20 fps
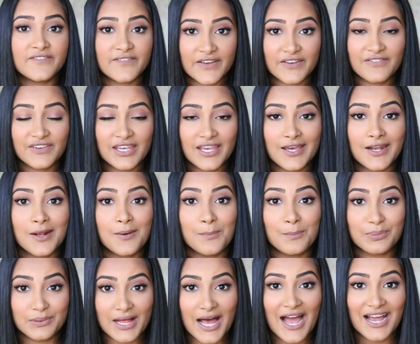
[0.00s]
Vivian
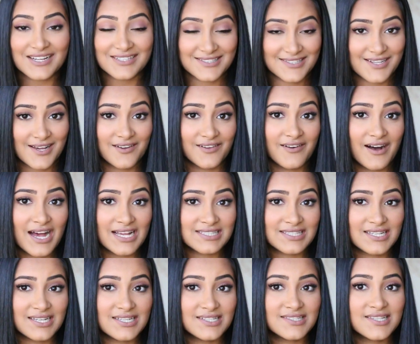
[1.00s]
Black
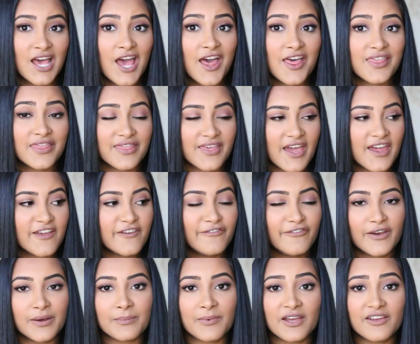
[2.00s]
sunglasses. They
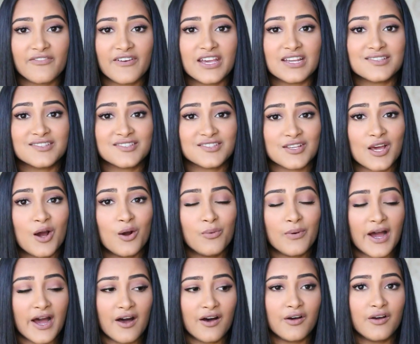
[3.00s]
fit my face so
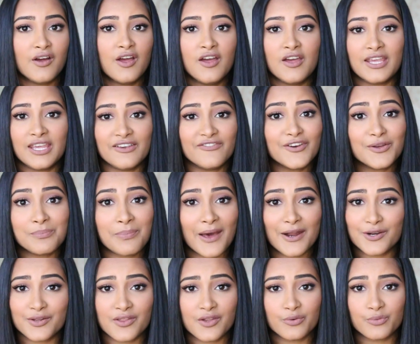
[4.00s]
well, even
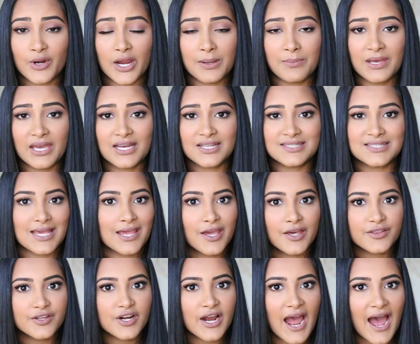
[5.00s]
better than Ray-Bans,
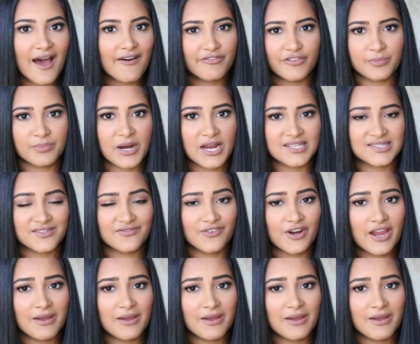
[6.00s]
and they're half the price of